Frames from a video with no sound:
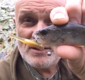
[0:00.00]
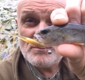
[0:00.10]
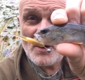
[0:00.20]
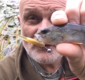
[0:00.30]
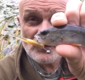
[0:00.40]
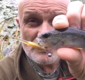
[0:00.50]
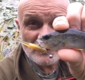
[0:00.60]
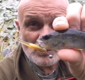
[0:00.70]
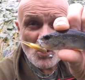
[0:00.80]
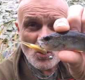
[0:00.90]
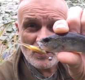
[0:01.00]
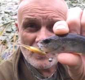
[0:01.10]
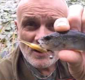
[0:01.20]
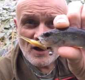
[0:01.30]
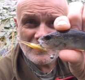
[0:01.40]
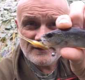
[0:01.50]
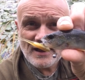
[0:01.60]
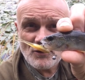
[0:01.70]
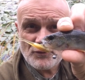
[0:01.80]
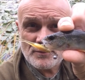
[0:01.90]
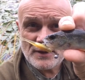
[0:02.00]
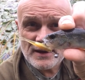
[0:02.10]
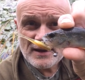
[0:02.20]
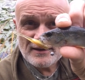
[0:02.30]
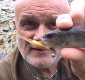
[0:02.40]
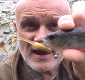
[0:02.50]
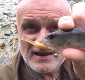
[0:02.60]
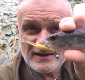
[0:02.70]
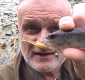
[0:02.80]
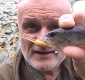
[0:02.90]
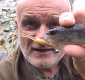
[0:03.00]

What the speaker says: Most of them are small, I can tell from the take,